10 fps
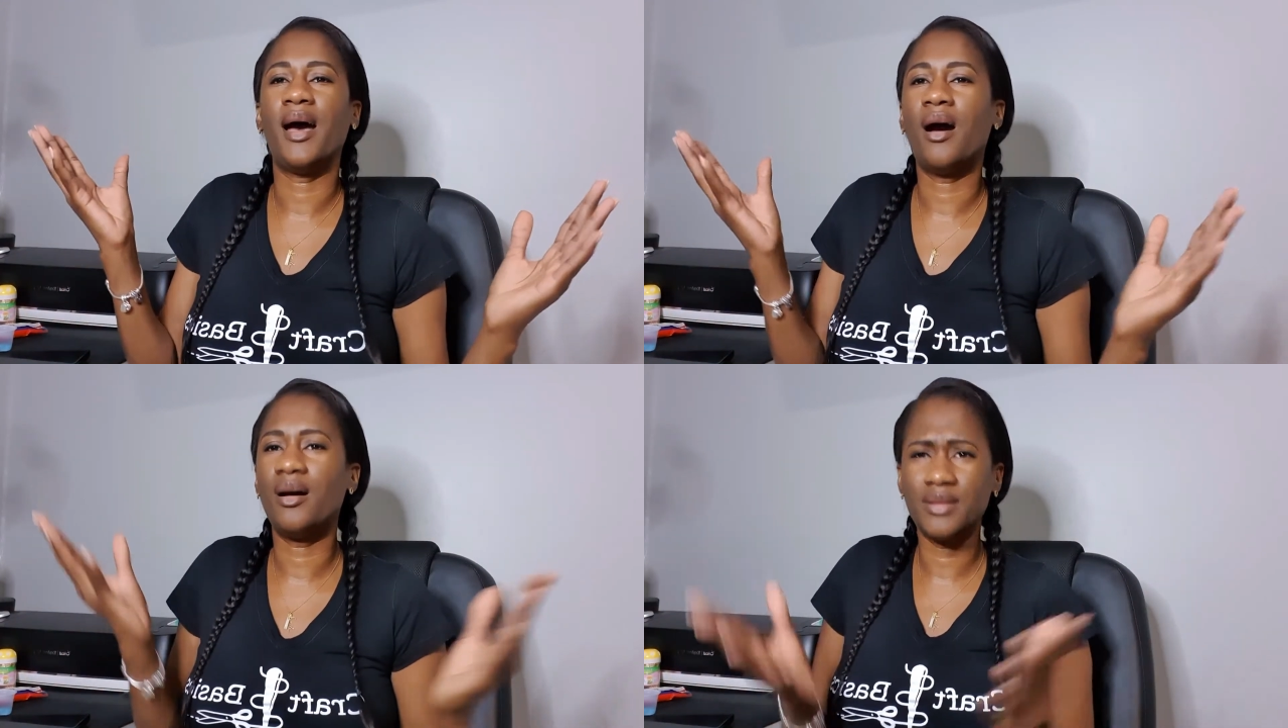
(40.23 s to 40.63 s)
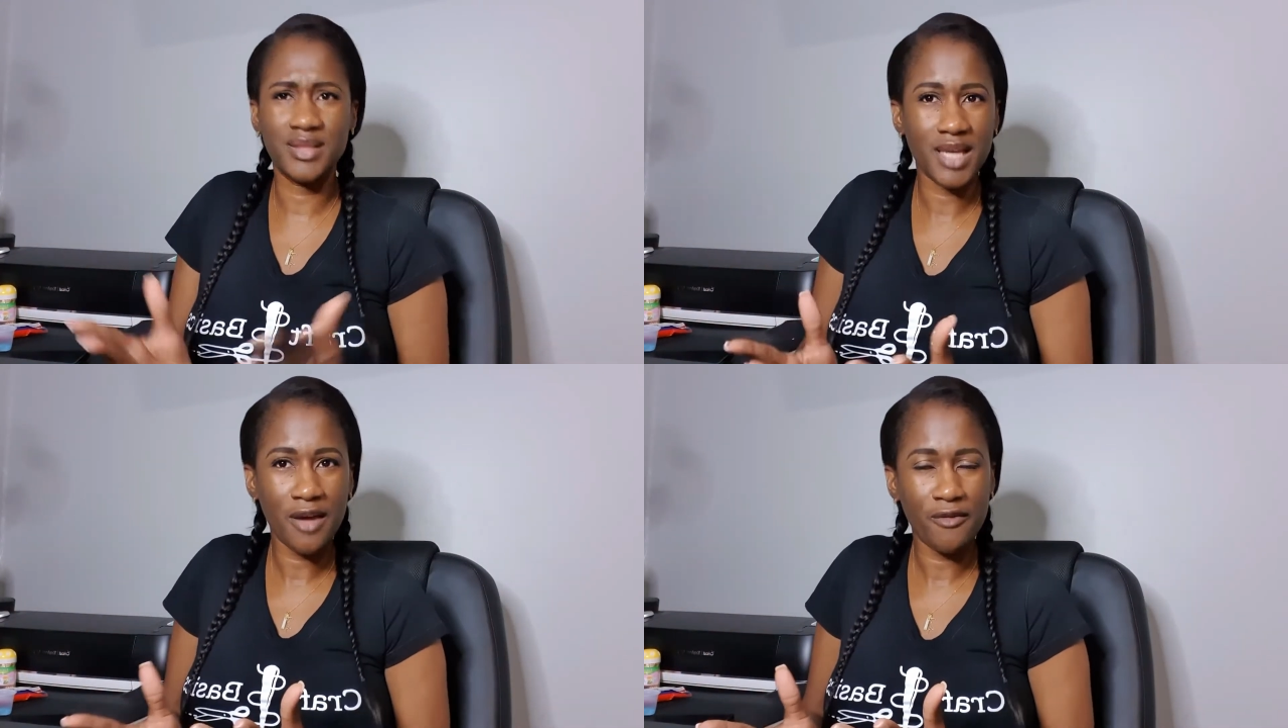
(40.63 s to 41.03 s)
all
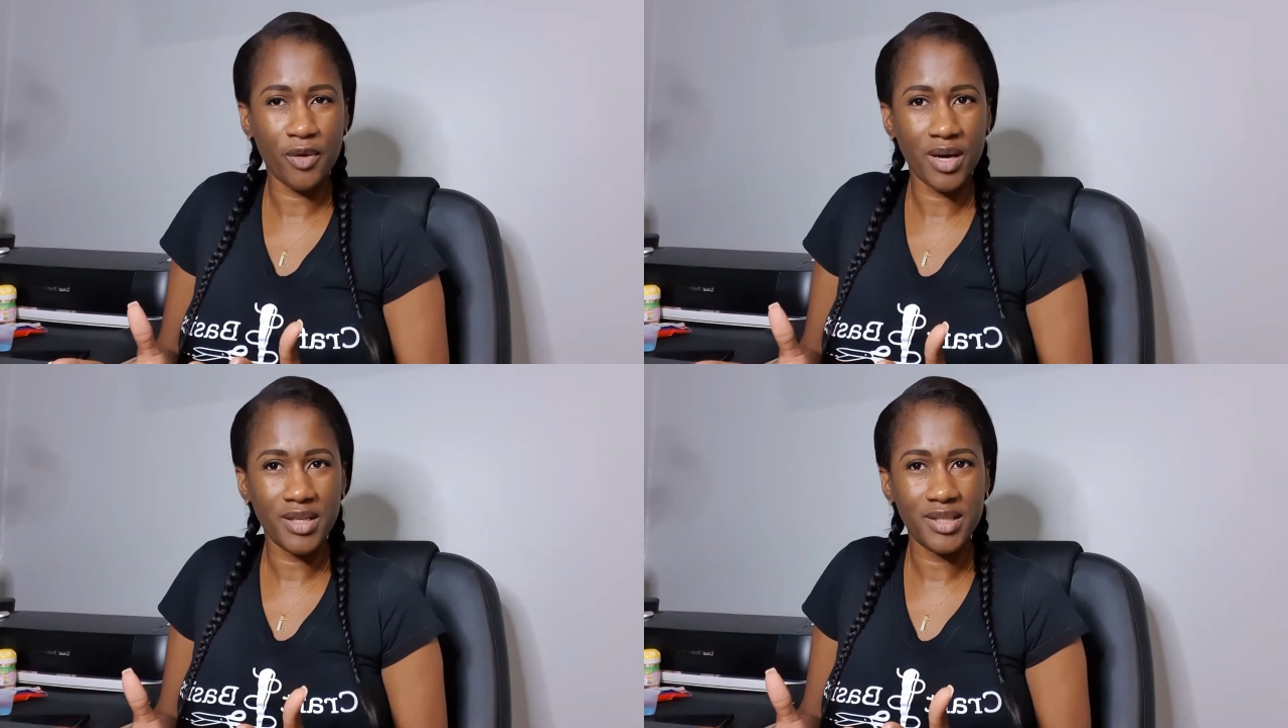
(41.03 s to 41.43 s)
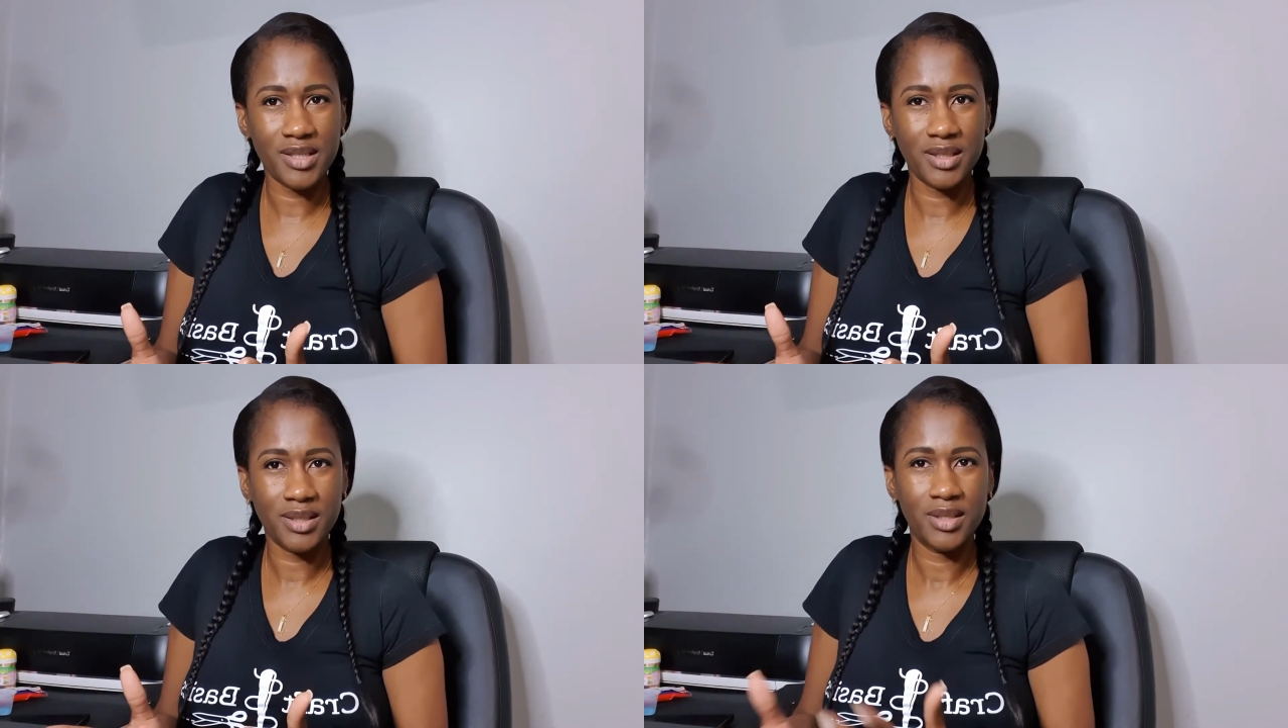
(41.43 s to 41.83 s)
this effort
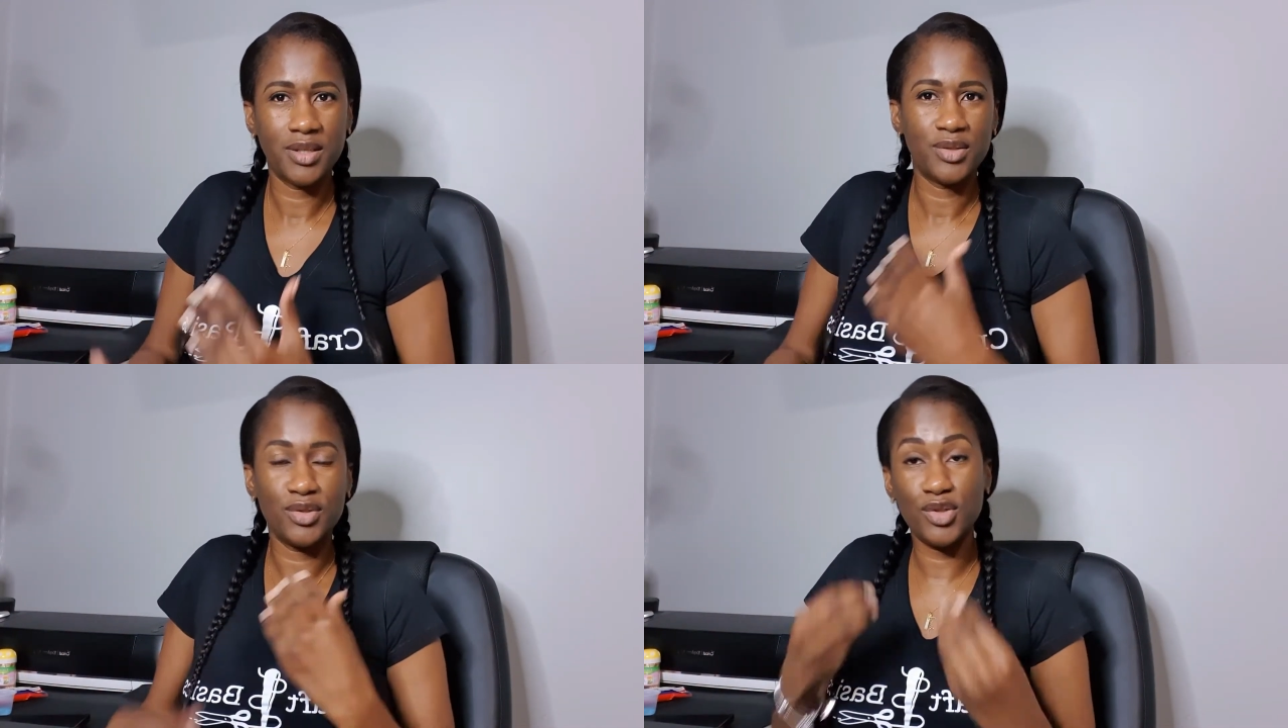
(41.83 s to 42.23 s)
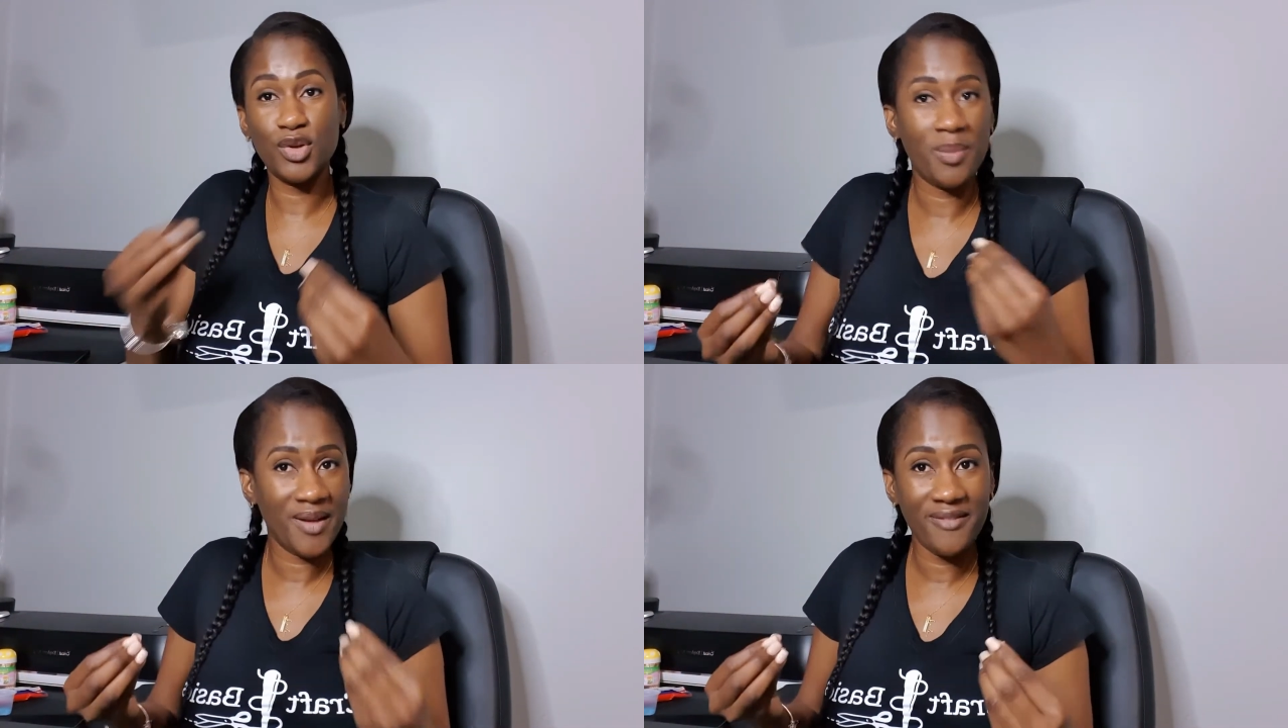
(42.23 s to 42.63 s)
to
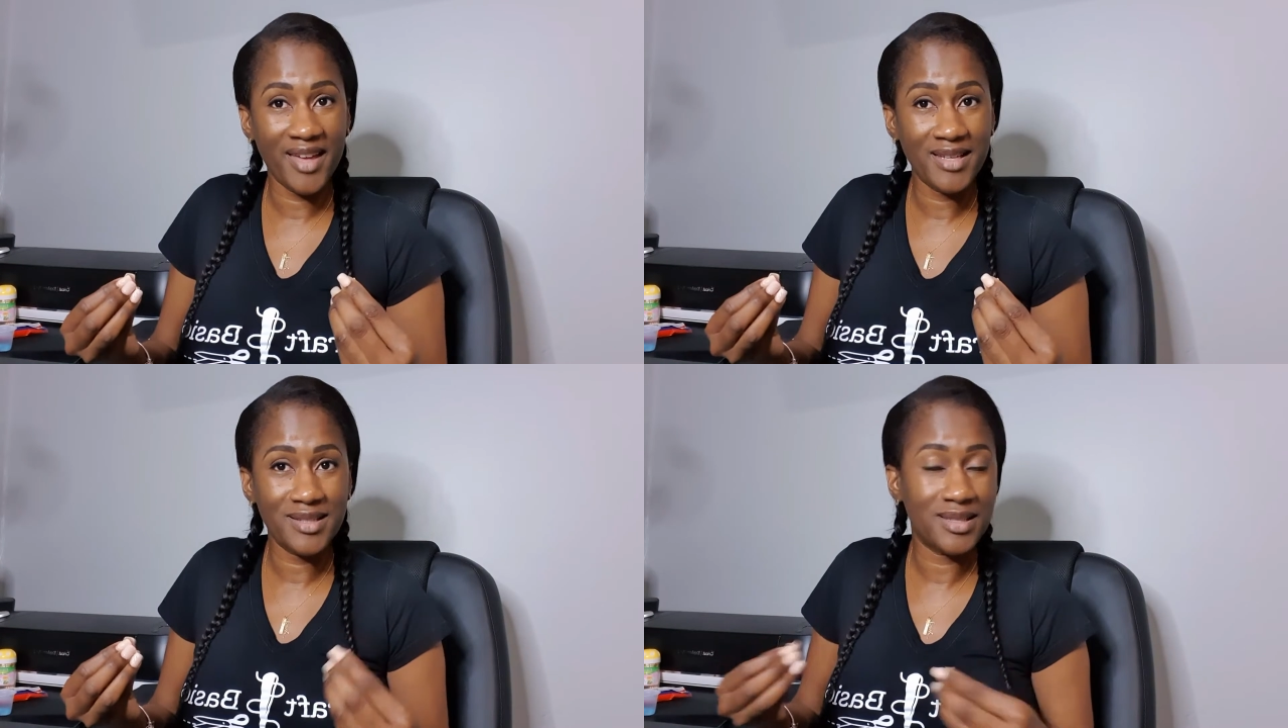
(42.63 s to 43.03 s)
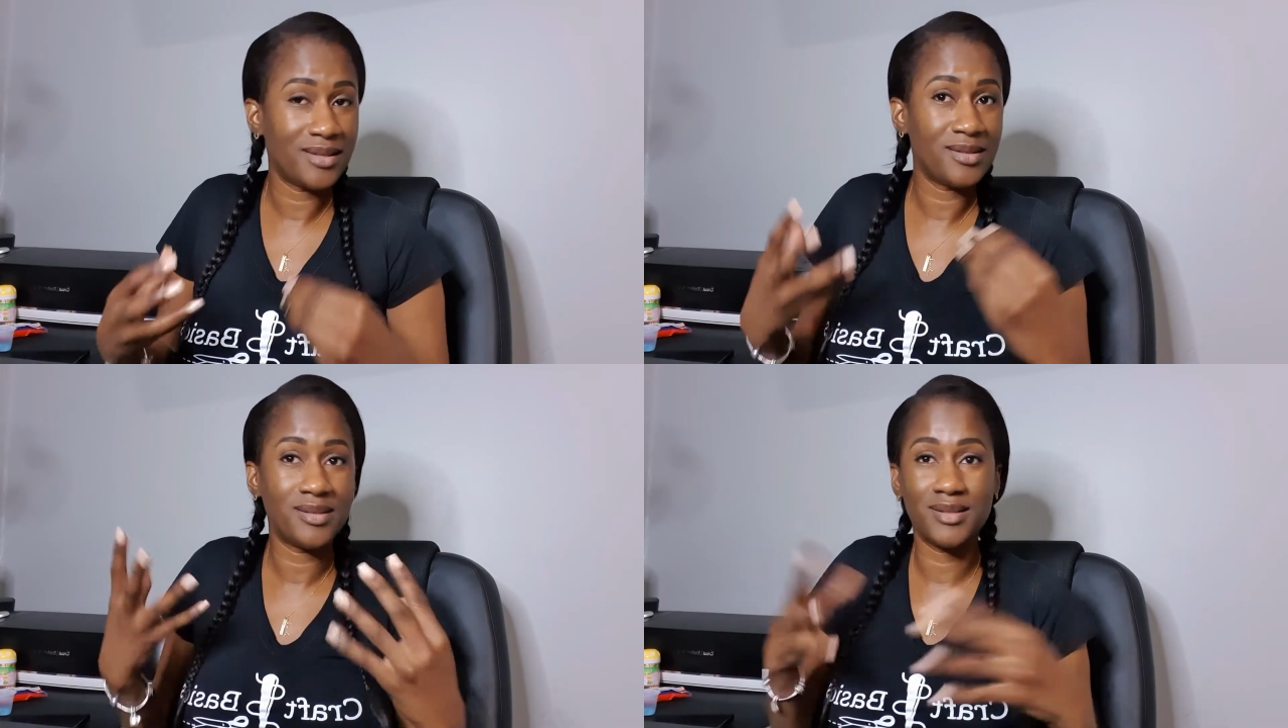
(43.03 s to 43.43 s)
show my face and
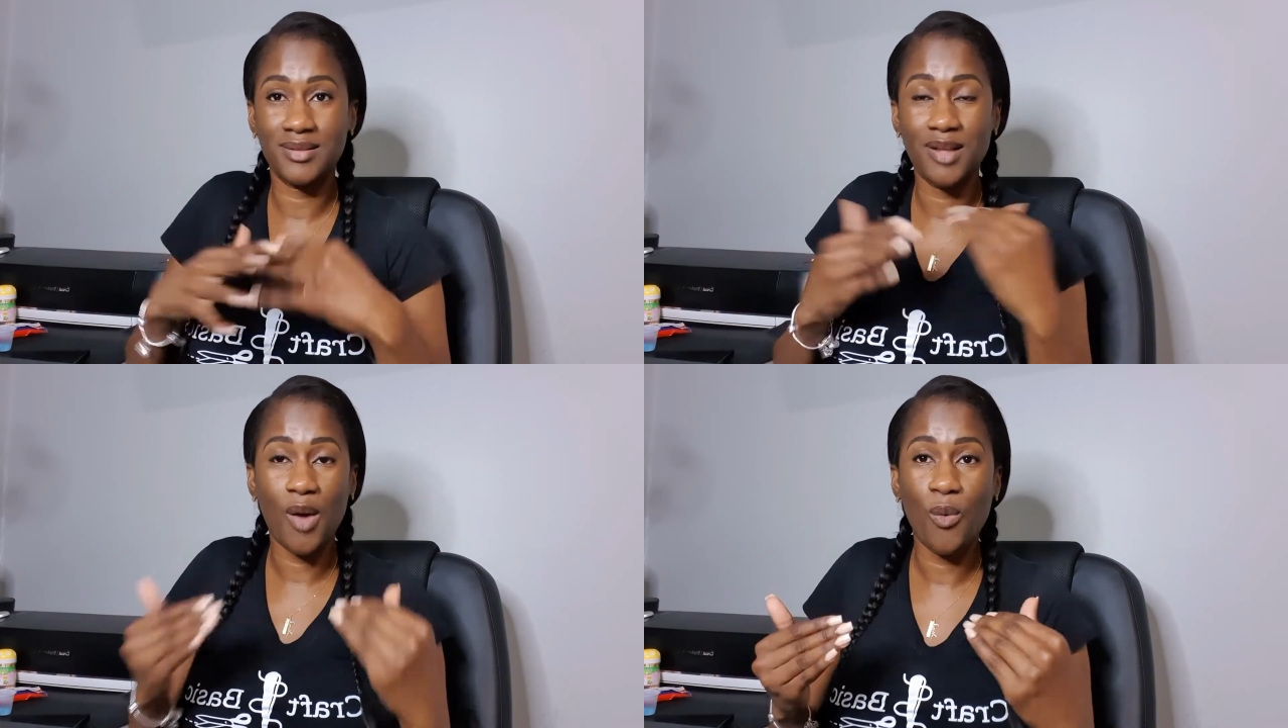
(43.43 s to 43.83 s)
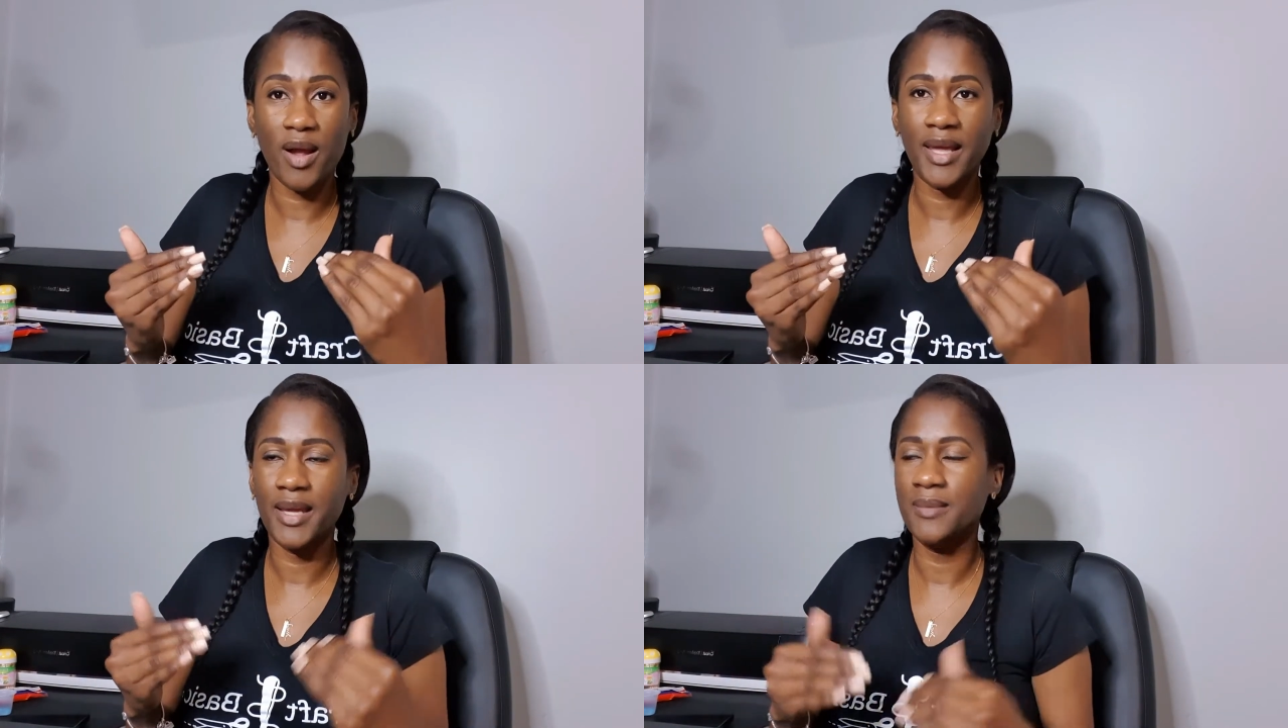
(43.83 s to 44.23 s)
it's not
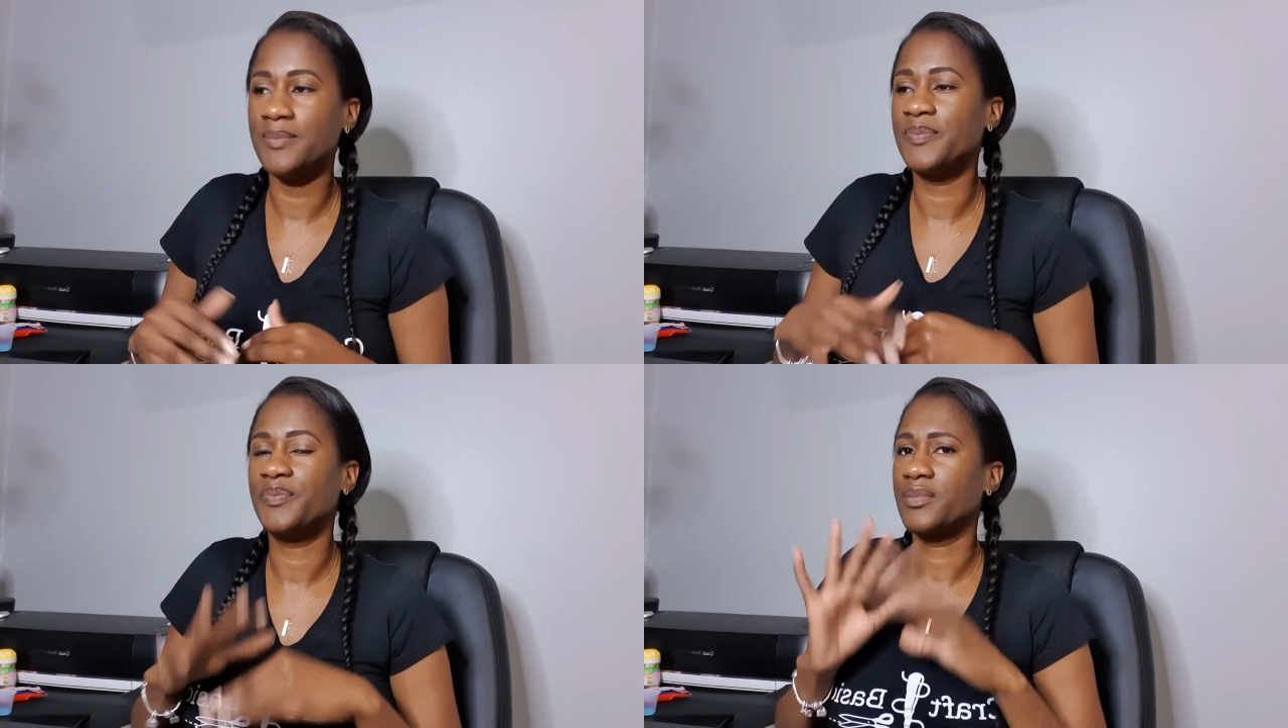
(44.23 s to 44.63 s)
working.